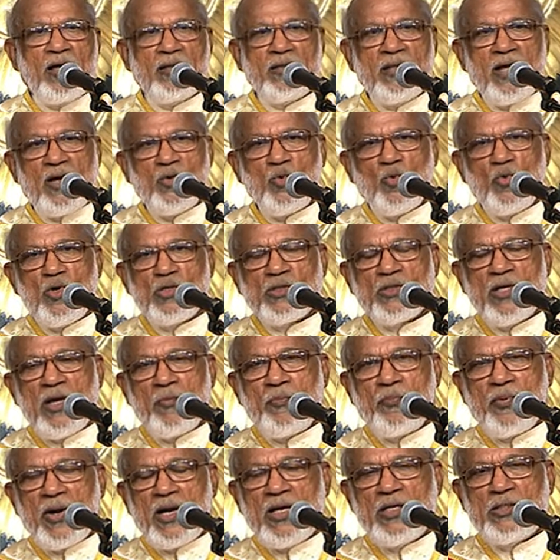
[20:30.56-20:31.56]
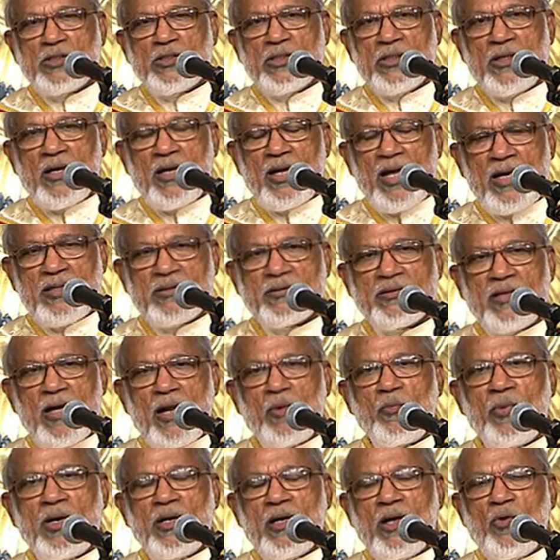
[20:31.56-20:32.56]
there was a preaching, a
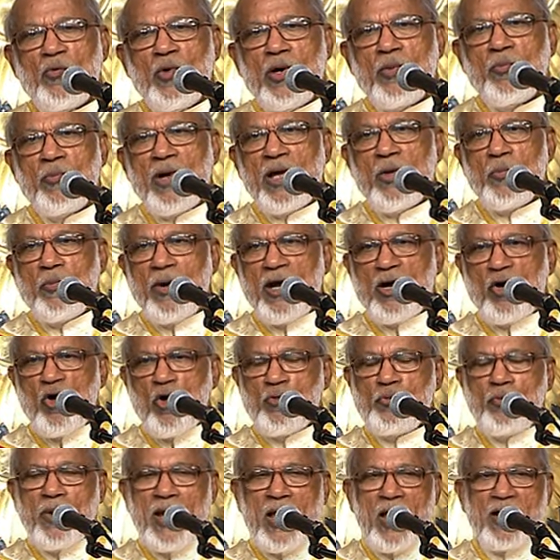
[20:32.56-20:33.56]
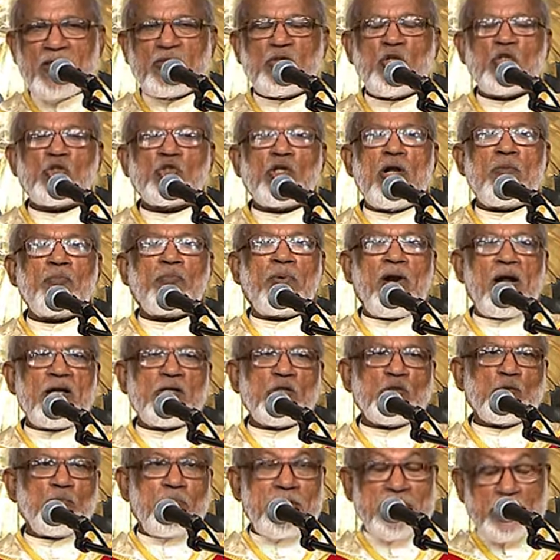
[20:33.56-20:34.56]
sermon given by one of my assistant
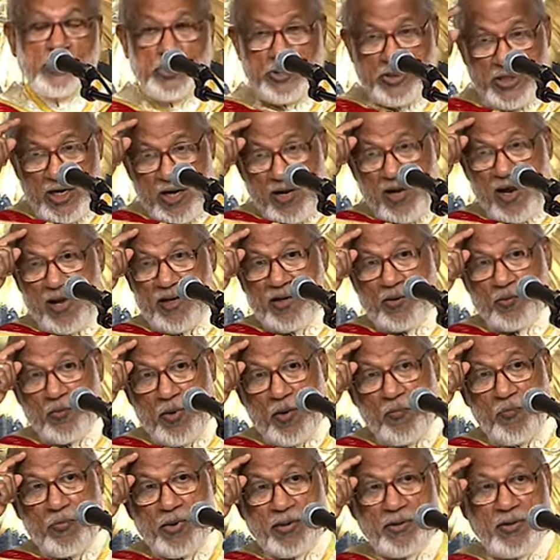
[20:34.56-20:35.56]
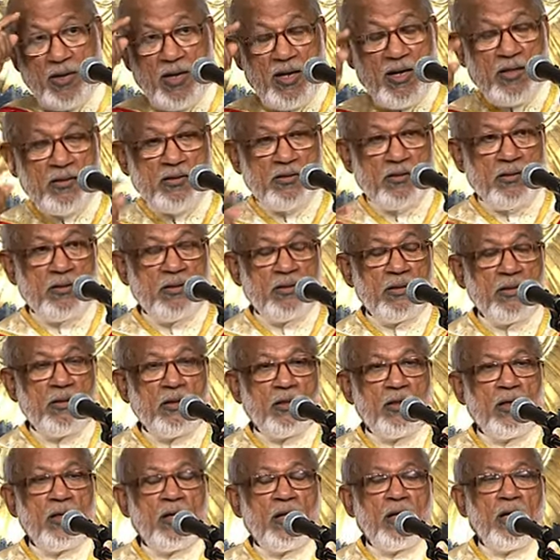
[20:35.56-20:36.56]
parish priests. Still I remember that.
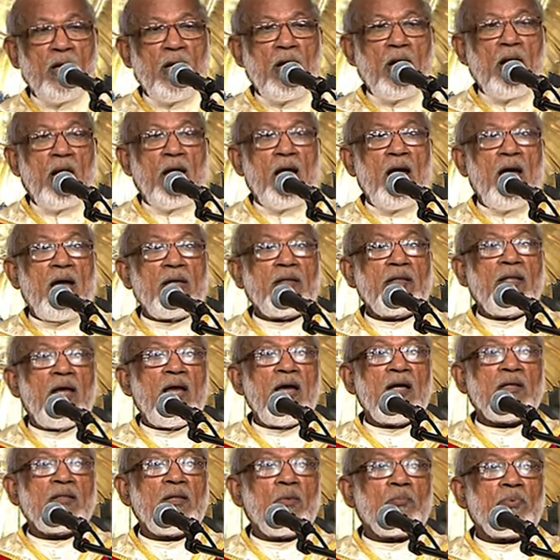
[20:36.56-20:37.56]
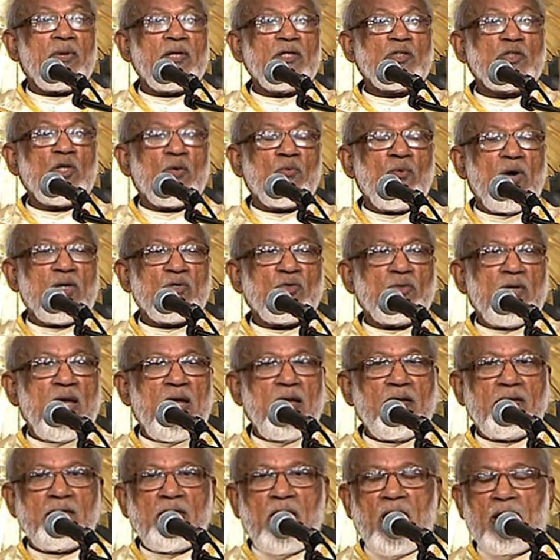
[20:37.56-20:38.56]
And there the preacher was
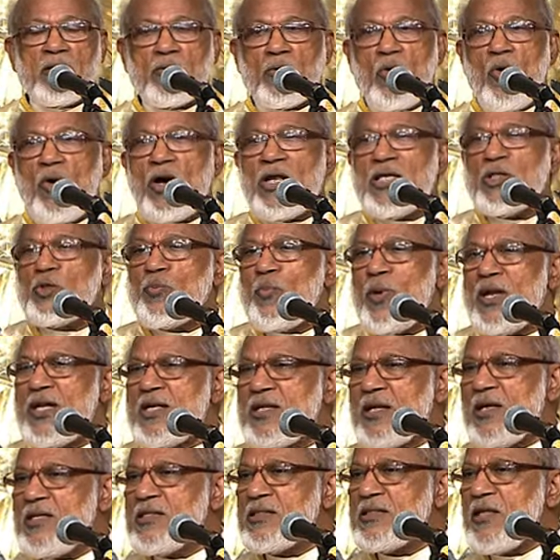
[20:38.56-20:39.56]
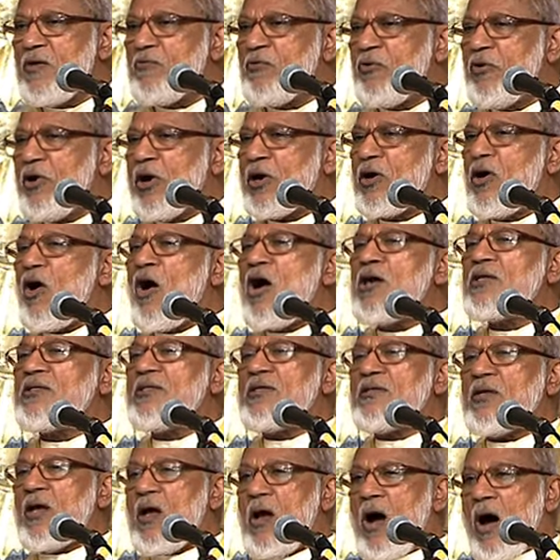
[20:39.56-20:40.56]
saying that Holy Spirit is the
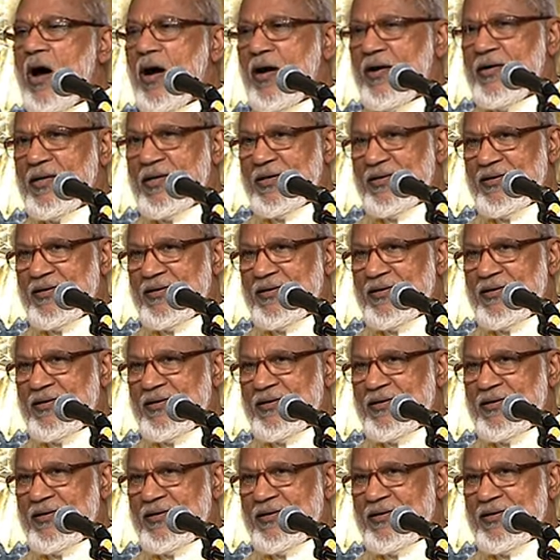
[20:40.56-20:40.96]
forgotten God.